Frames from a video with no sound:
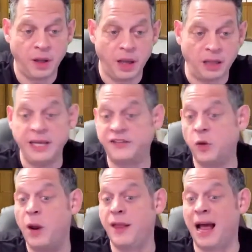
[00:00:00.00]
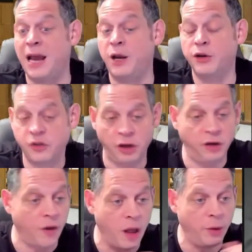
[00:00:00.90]
at least the way that I understood it
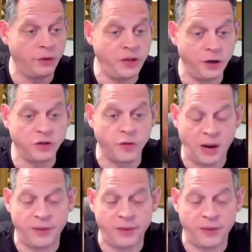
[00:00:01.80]
for all those years grading